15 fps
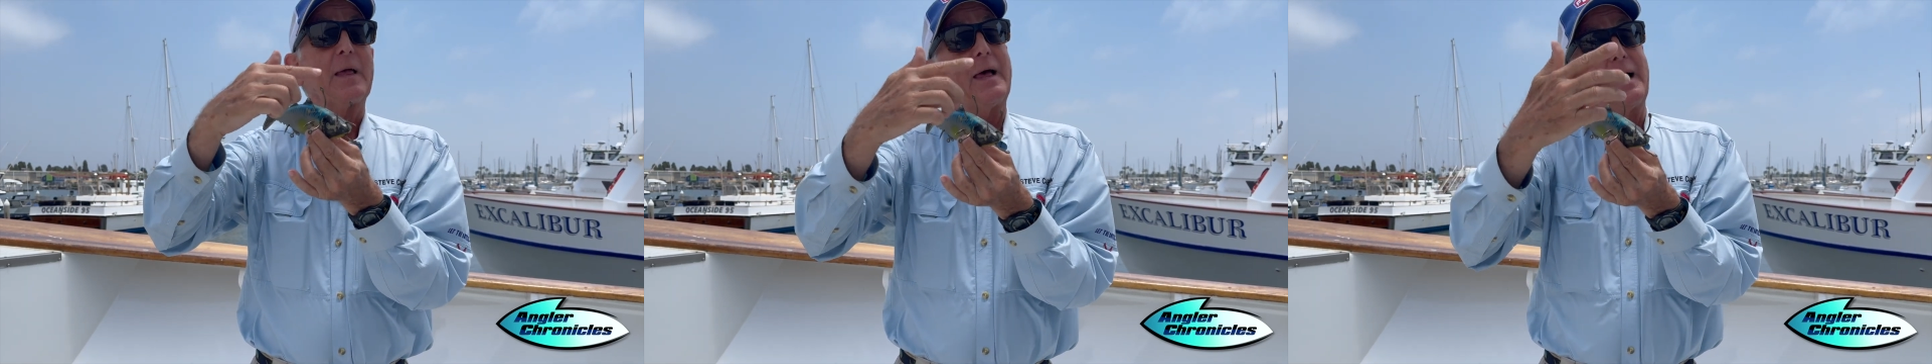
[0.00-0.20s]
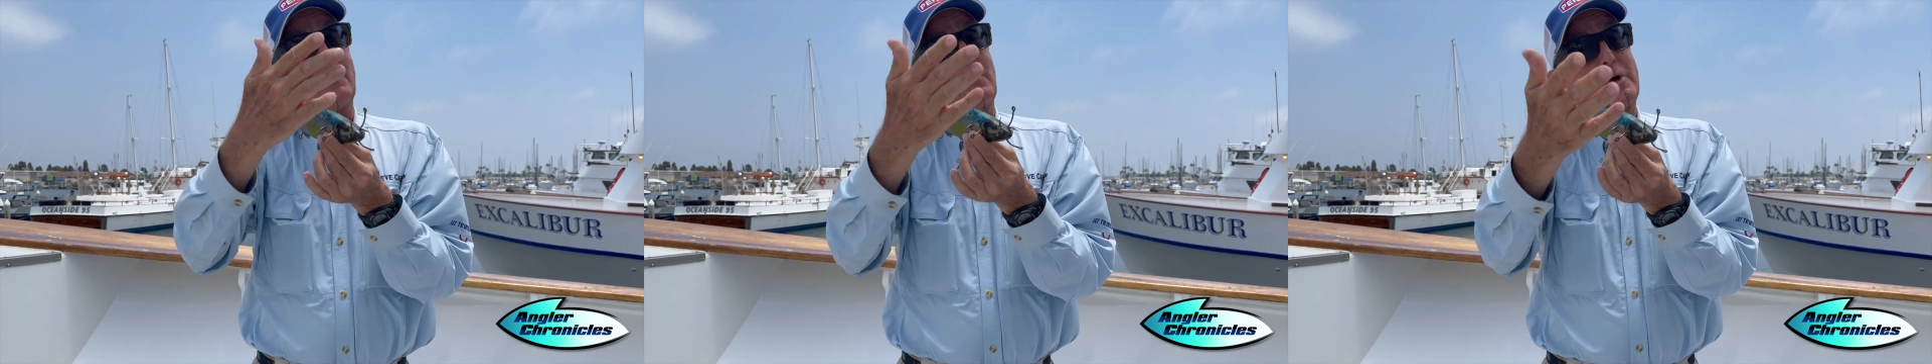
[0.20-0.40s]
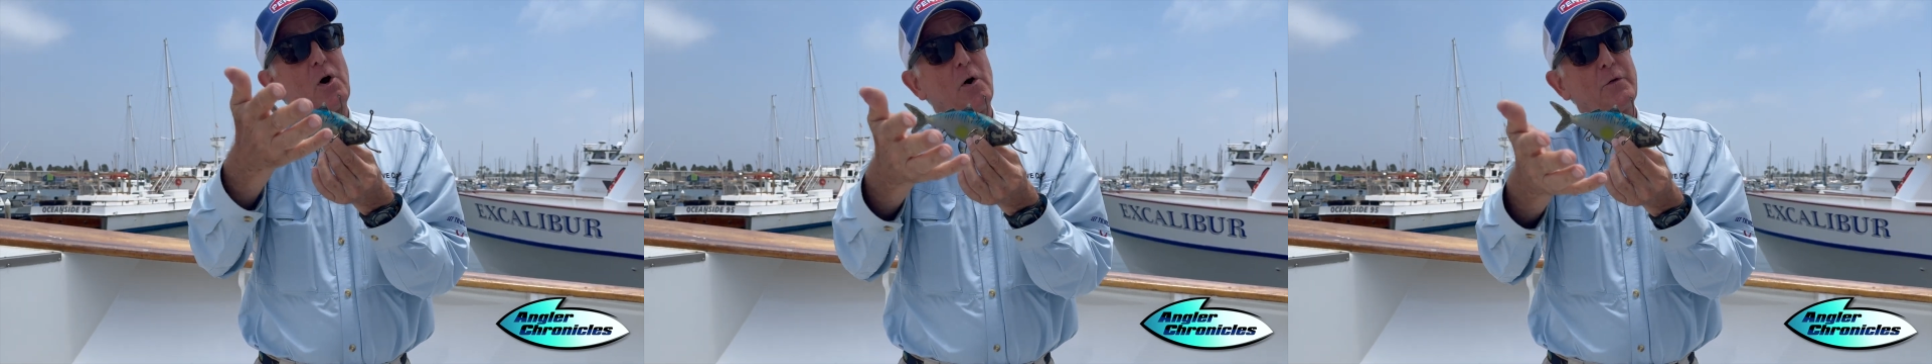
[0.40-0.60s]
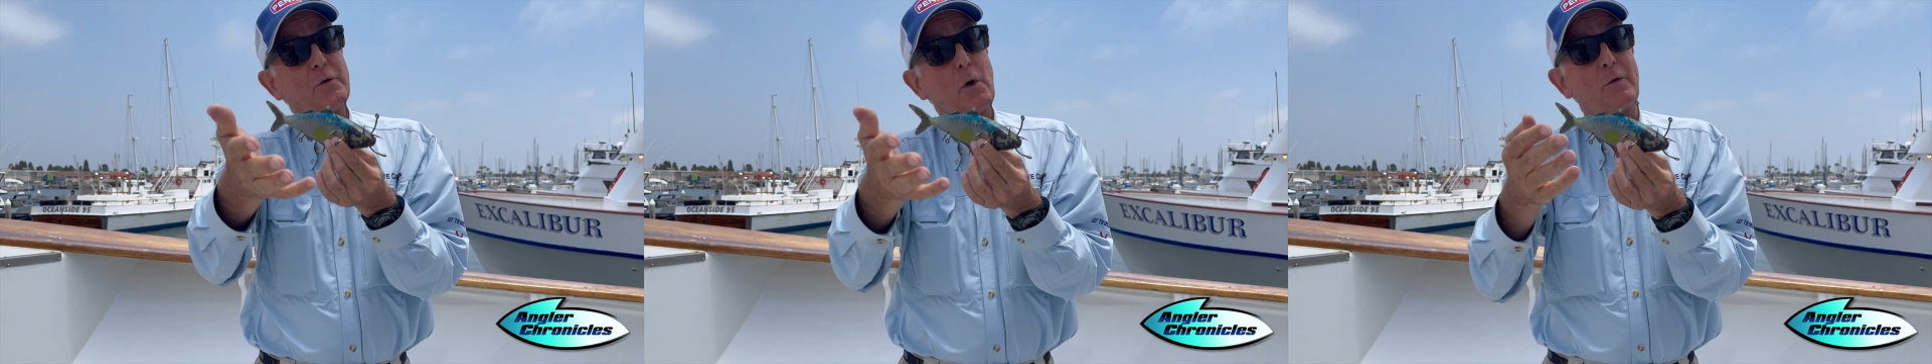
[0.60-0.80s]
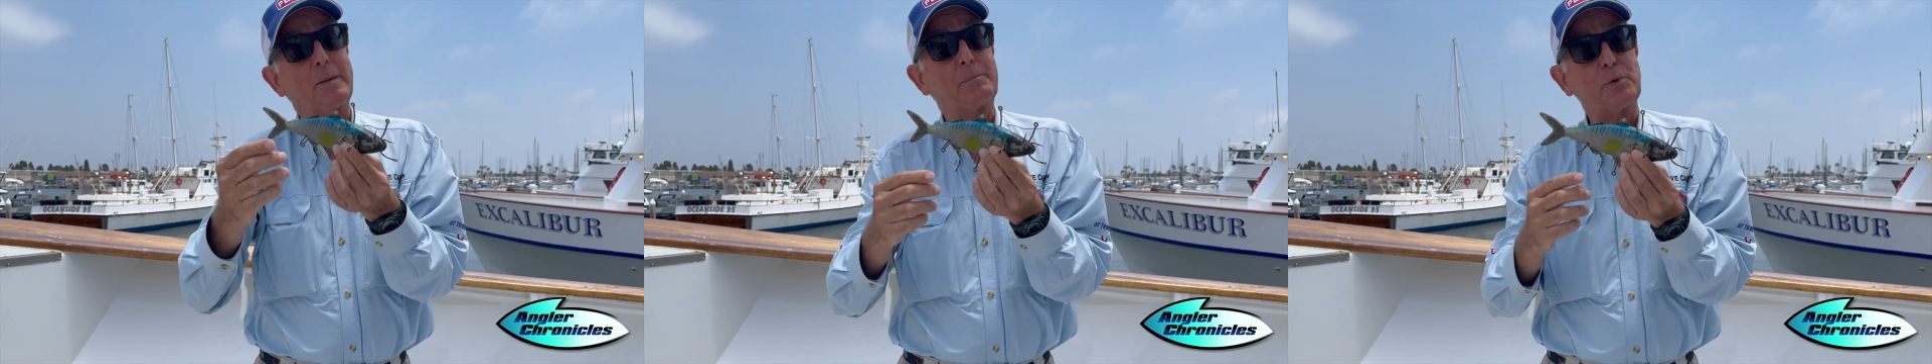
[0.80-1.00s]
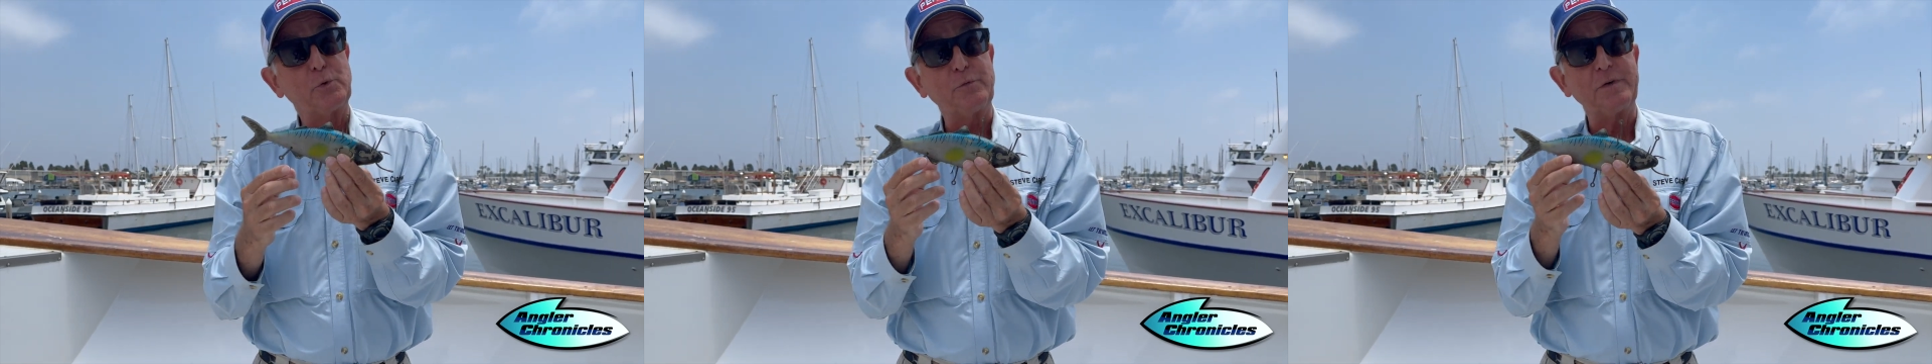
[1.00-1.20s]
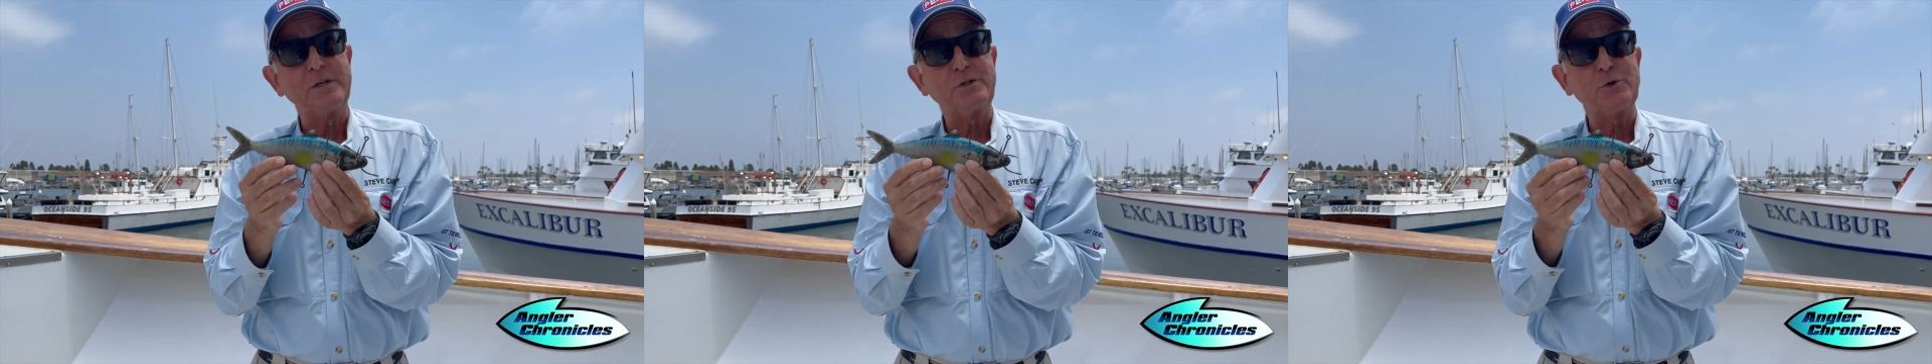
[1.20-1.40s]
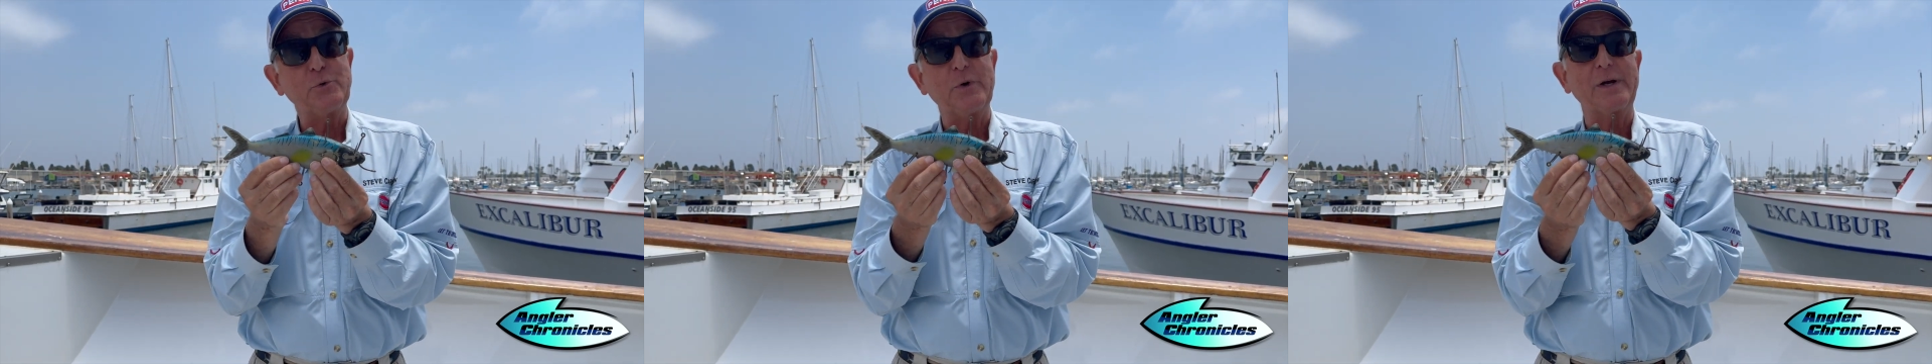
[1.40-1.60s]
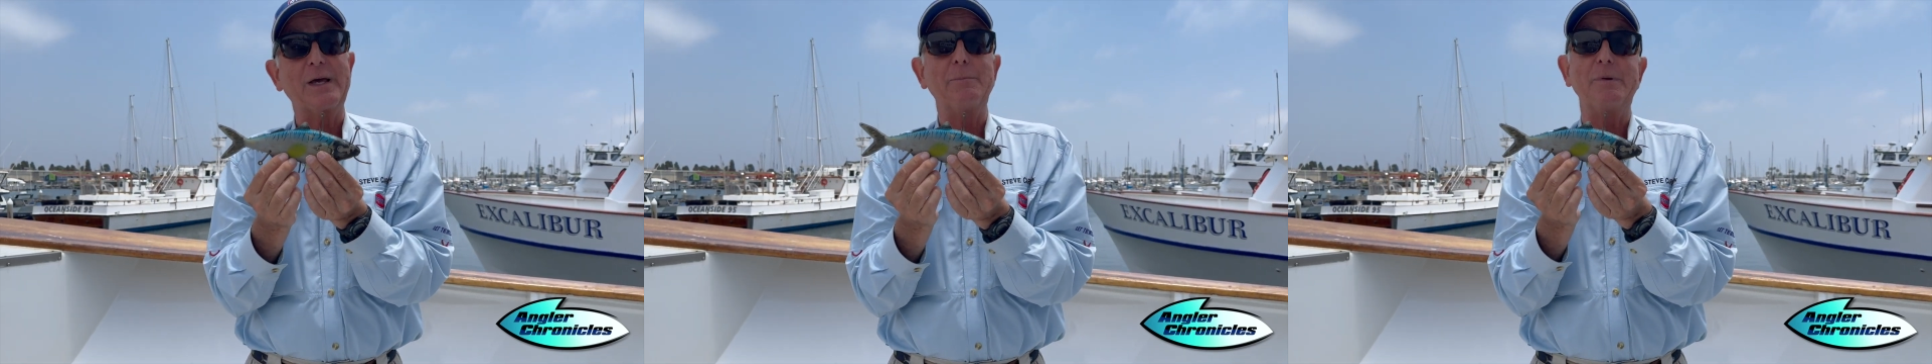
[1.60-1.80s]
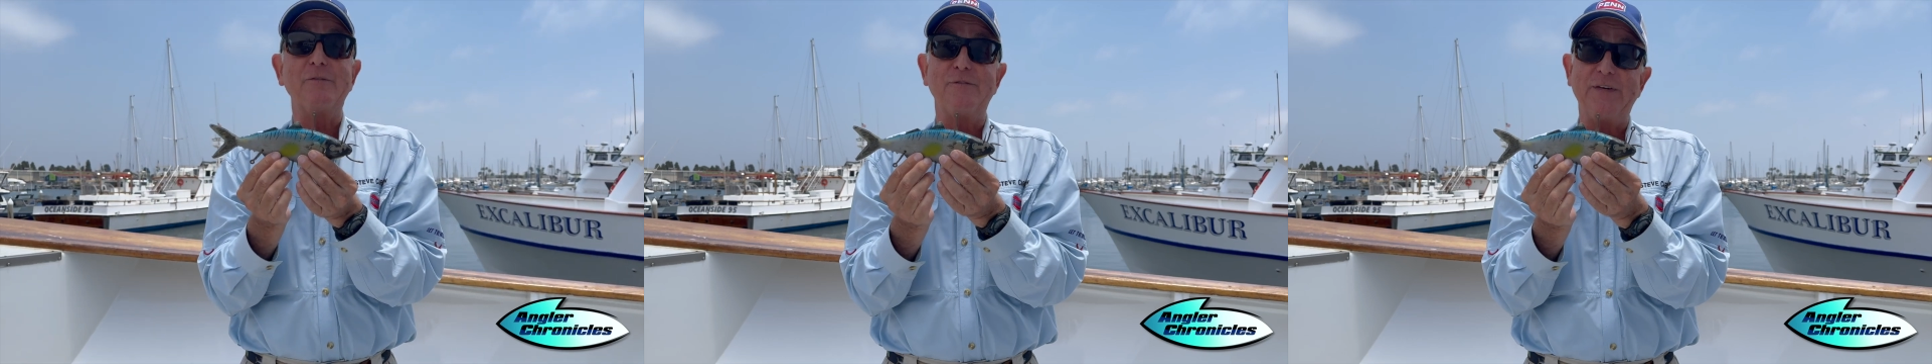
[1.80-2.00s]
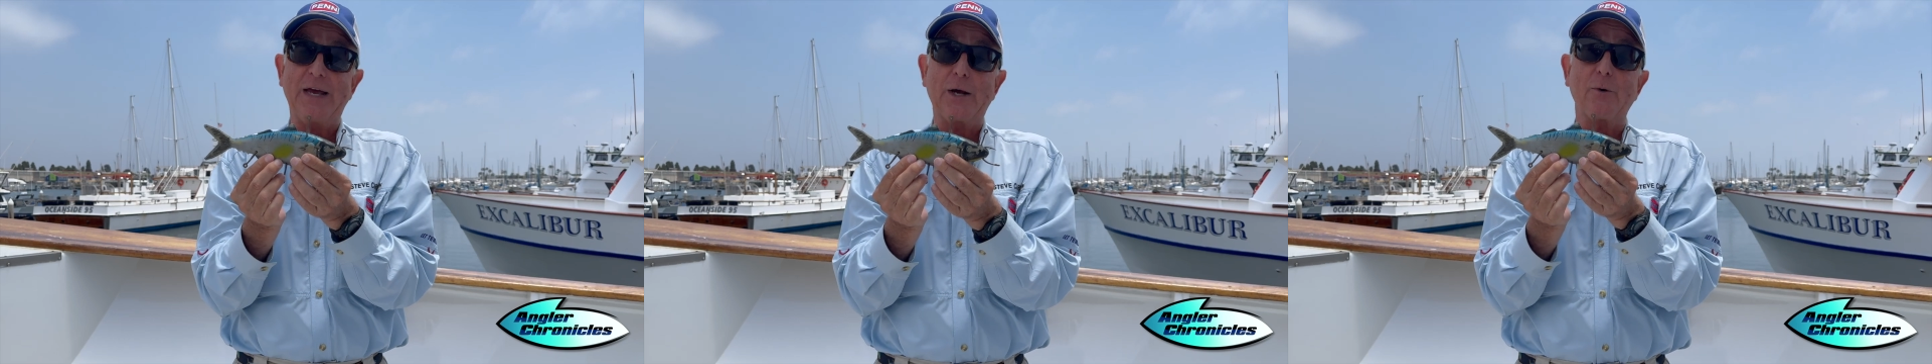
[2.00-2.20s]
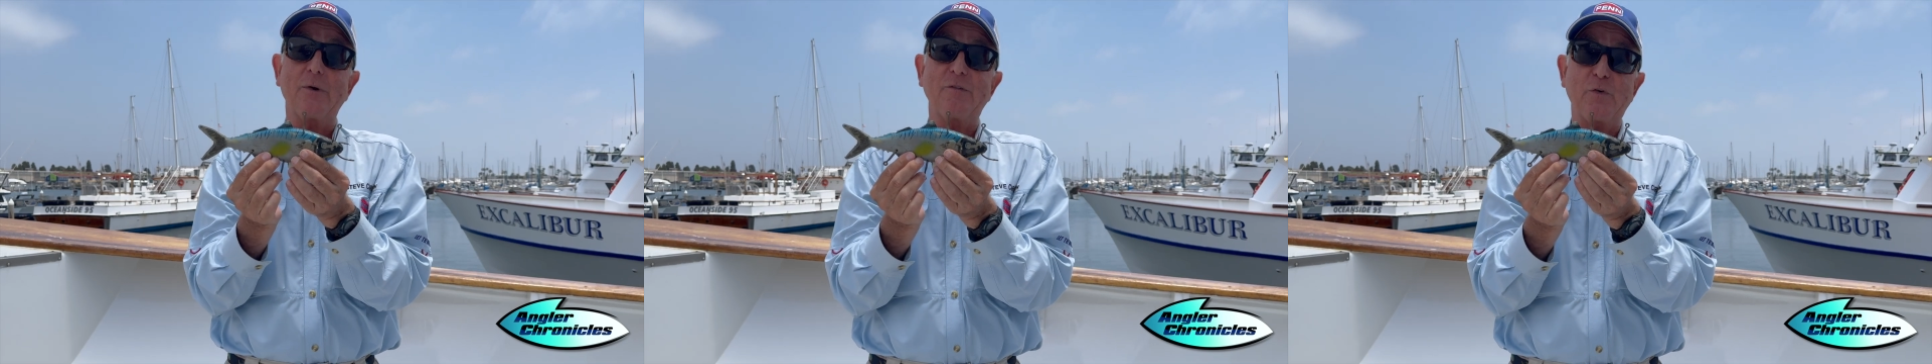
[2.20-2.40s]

And we all know that bluefin tuna can be very,